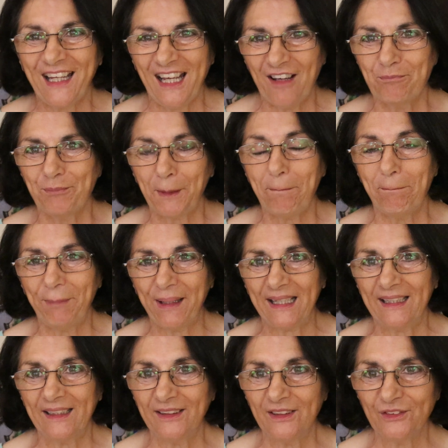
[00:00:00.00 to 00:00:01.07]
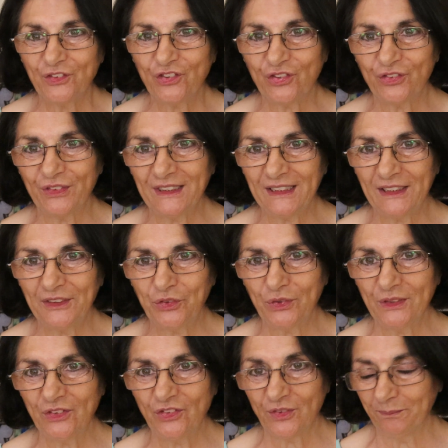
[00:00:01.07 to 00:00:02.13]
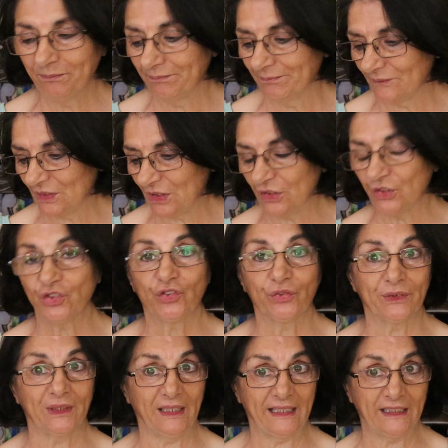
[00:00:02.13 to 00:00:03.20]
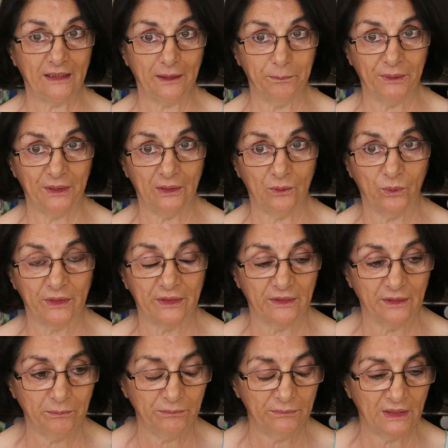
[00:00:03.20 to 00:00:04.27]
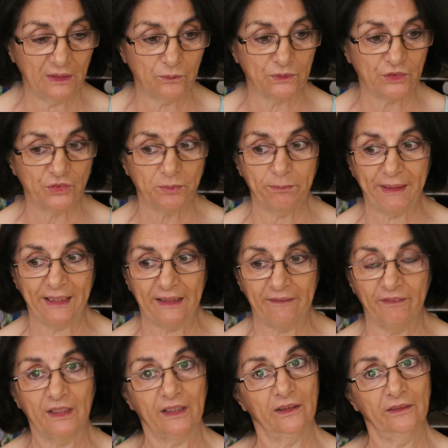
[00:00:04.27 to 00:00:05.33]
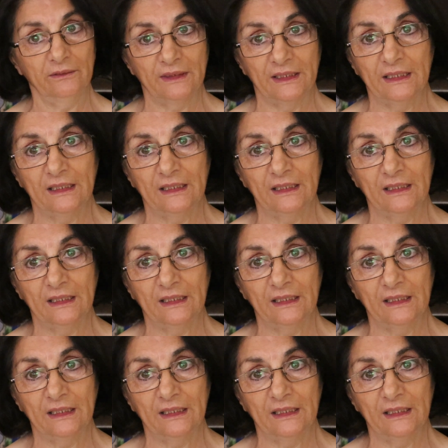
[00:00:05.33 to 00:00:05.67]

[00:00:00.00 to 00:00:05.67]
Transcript: have been banned in certain countries, Sri Lanka being one of them. It was banned there,